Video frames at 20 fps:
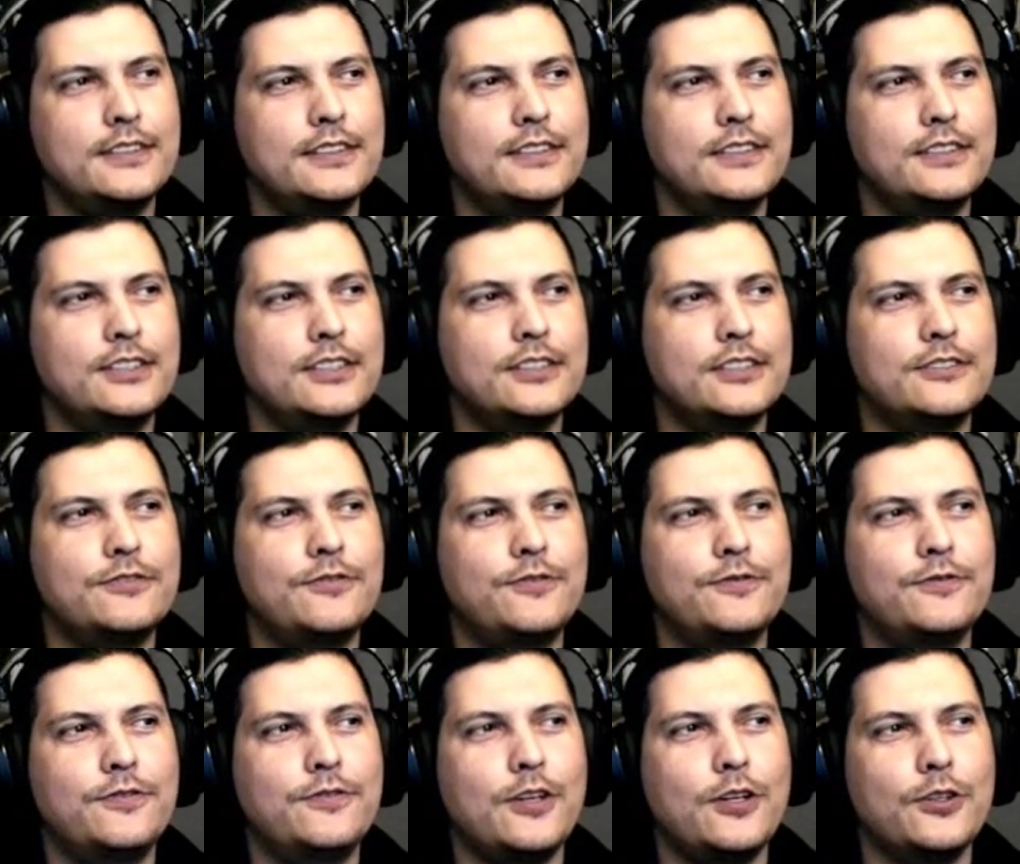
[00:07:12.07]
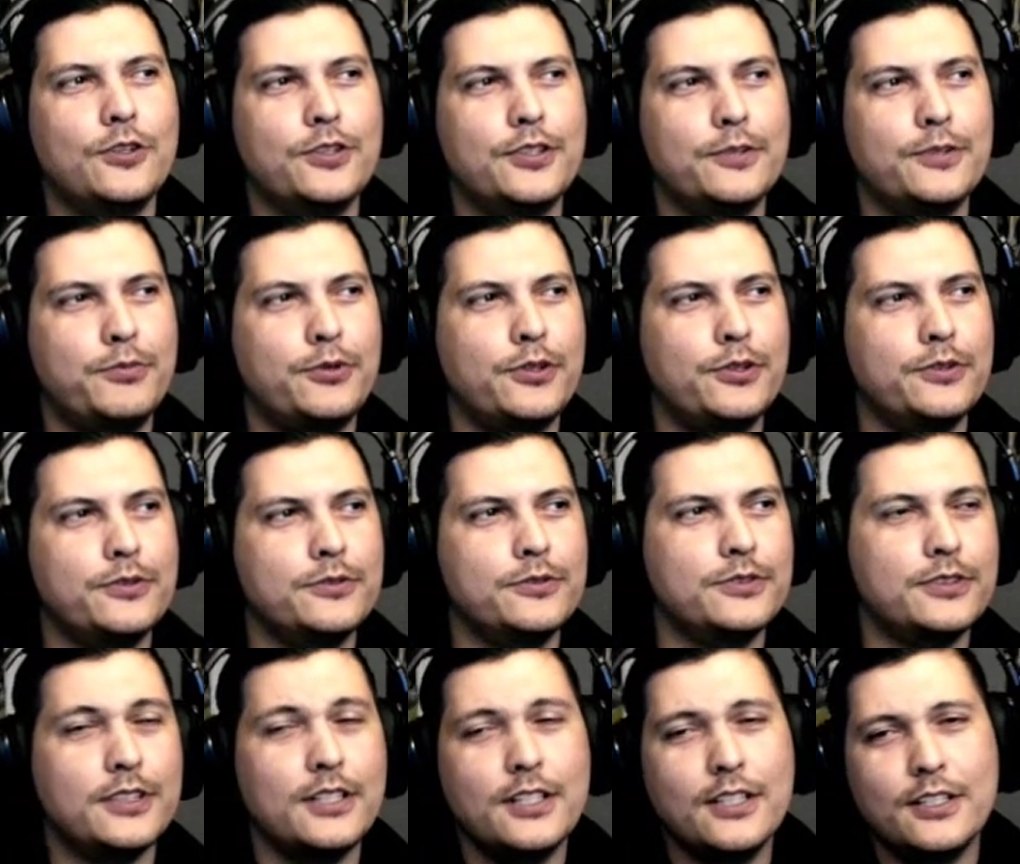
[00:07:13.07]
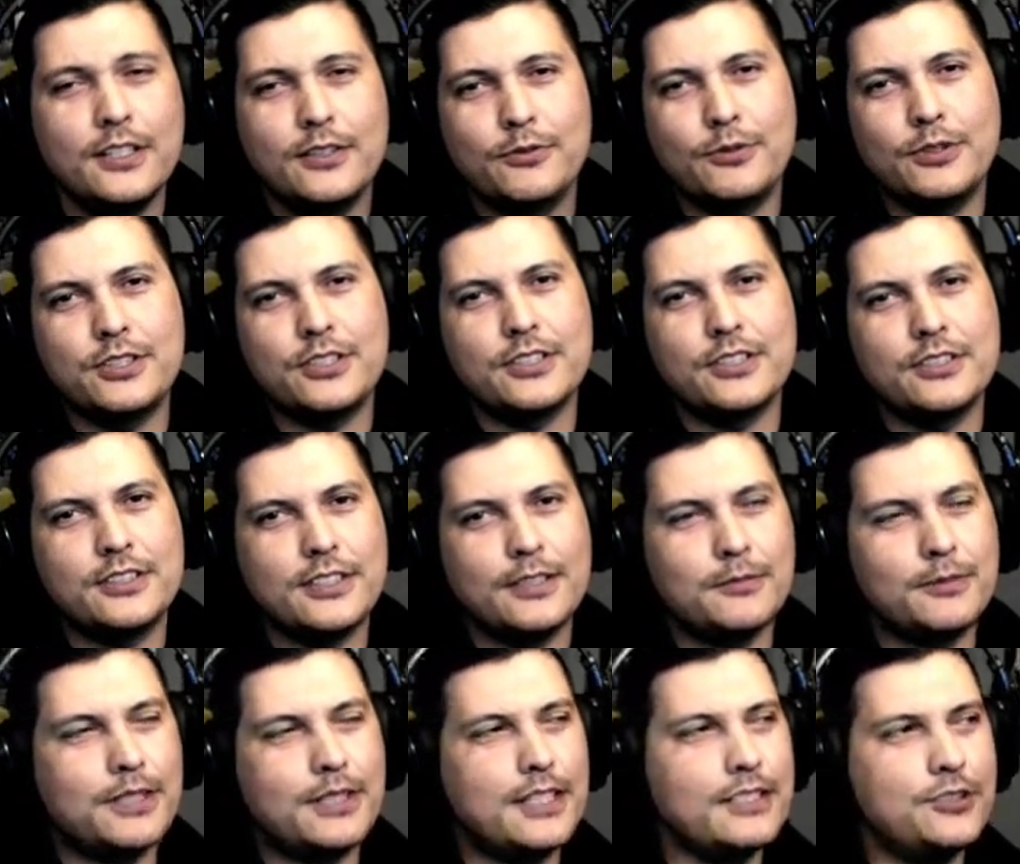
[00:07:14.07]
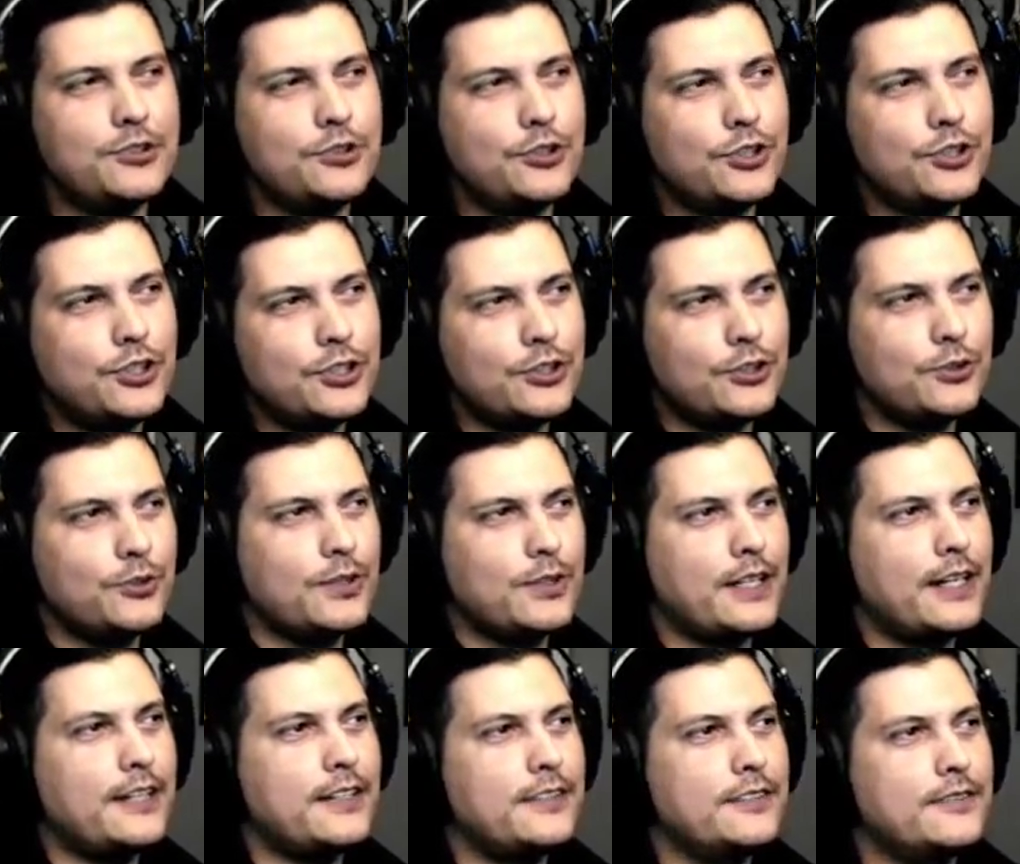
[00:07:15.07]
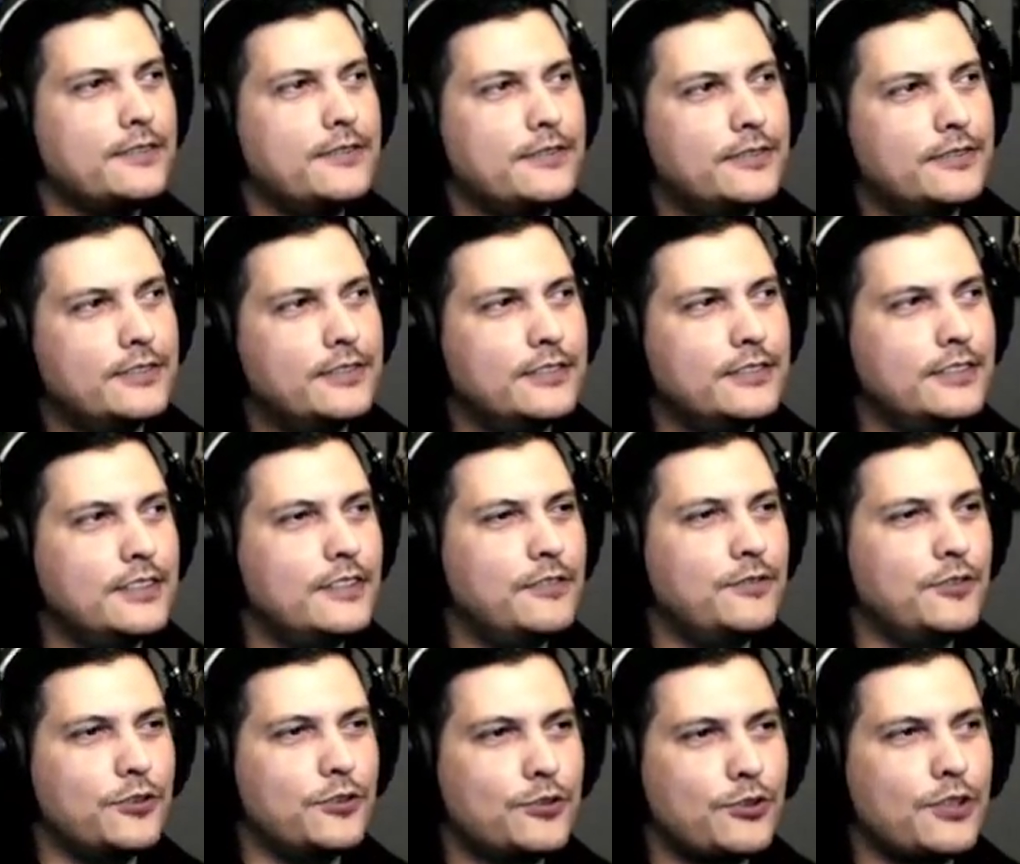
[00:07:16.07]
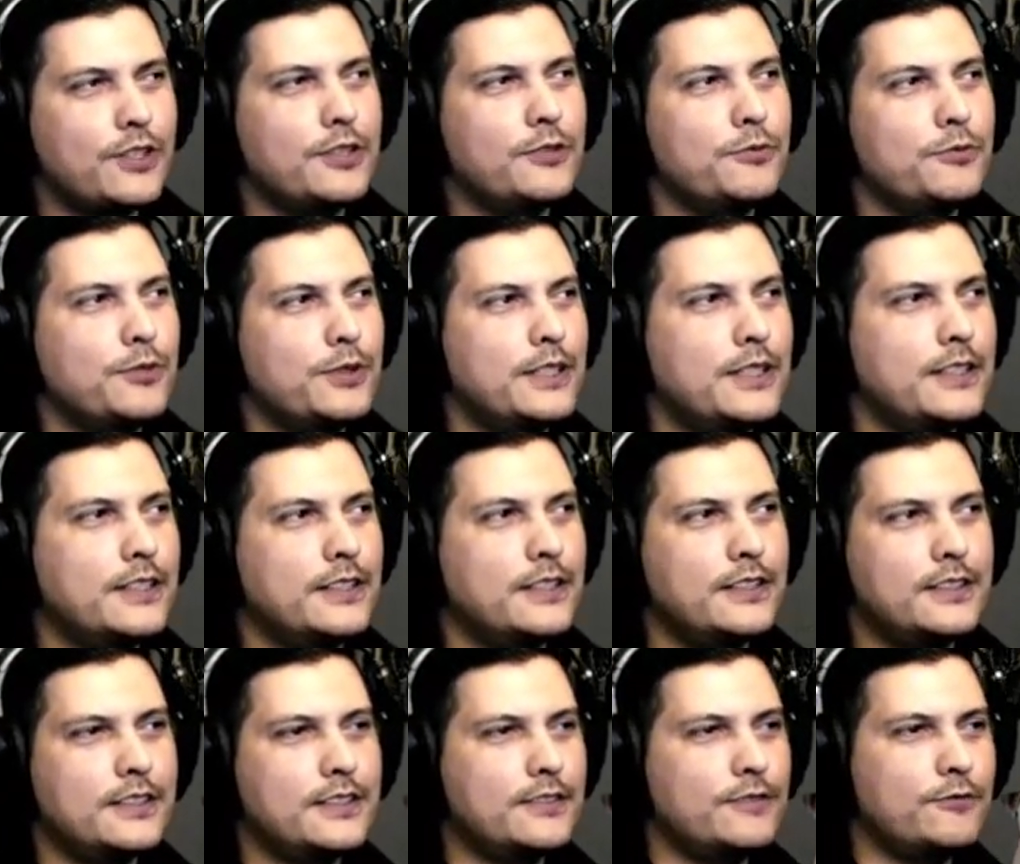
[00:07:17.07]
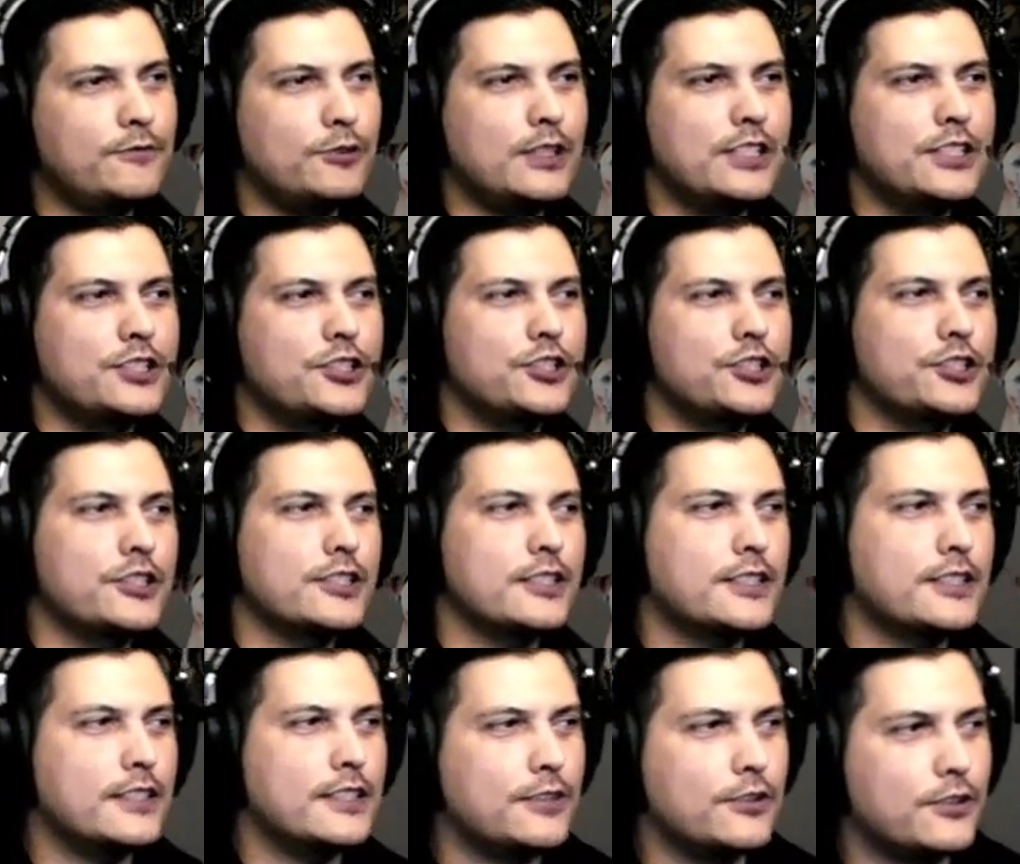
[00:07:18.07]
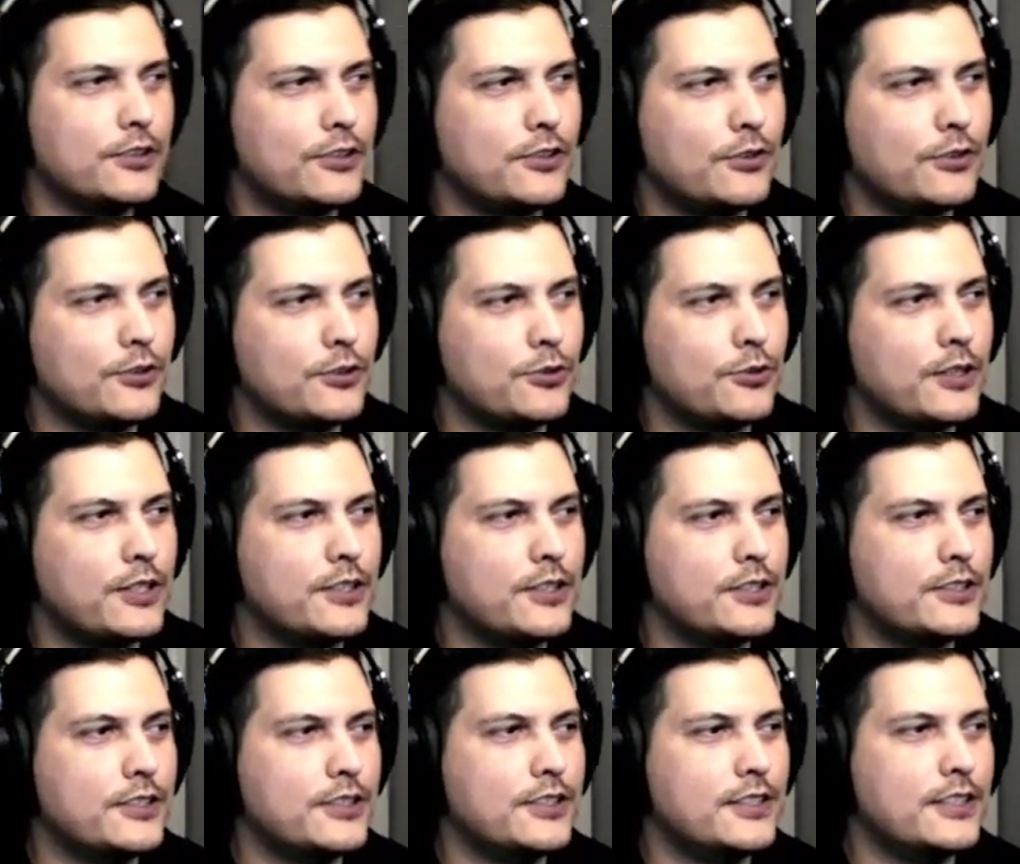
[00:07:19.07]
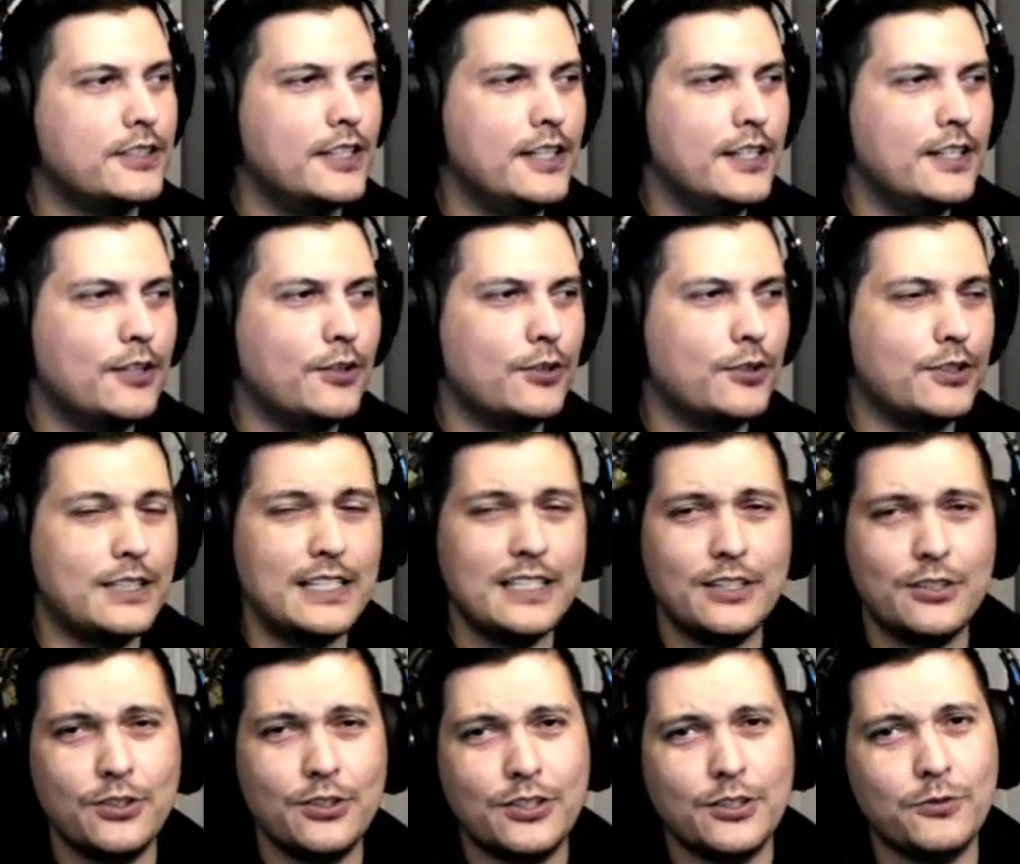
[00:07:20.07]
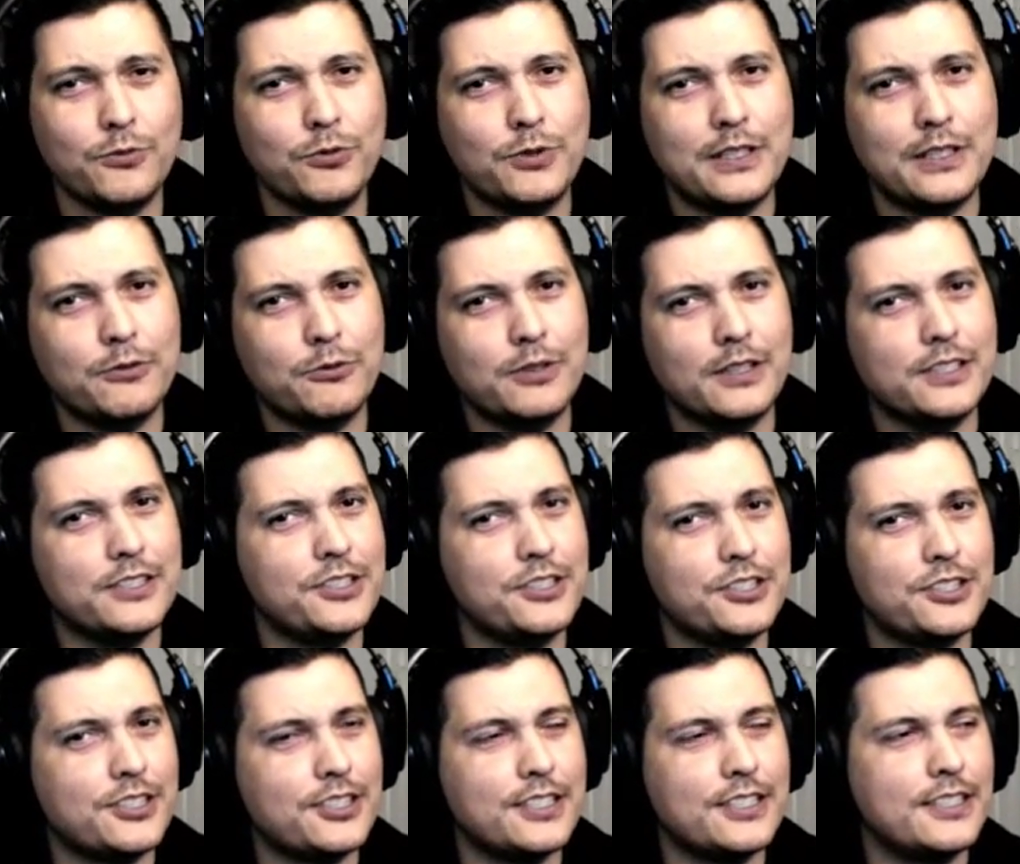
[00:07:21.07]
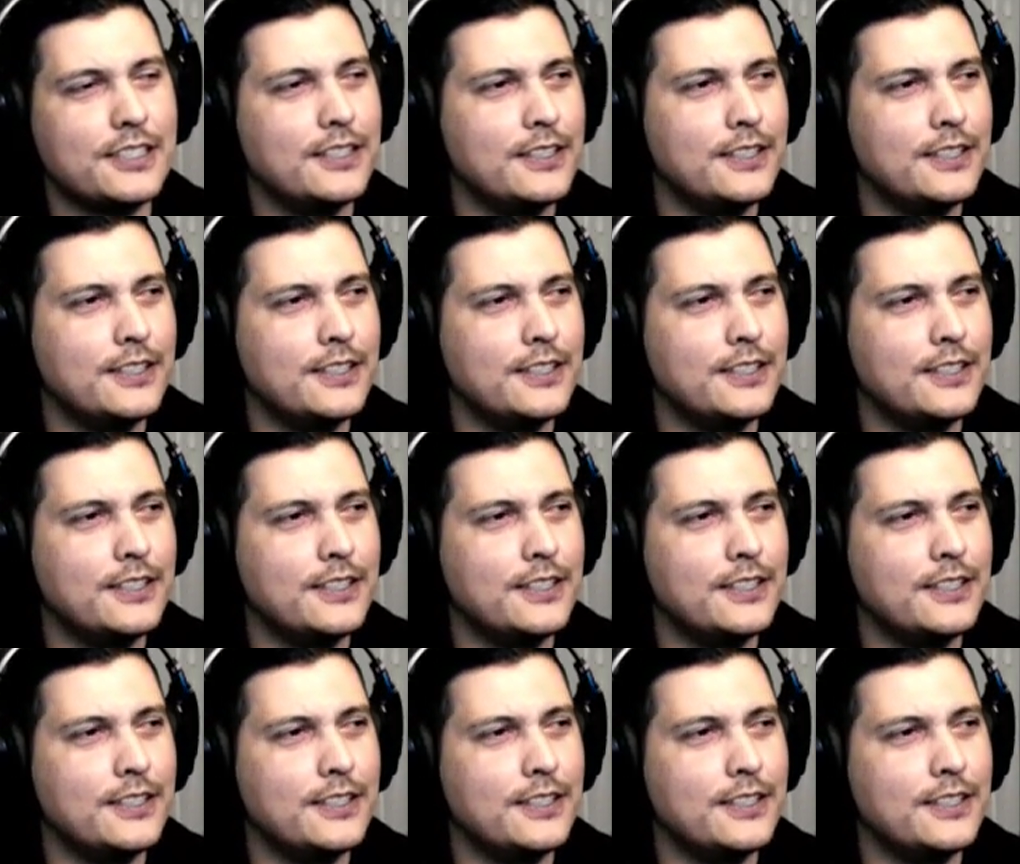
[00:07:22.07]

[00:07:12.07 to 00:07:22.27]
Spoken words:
just follow the pros, which in some case you could do that if you're trying to win religiously or trying to or think you could win religiously.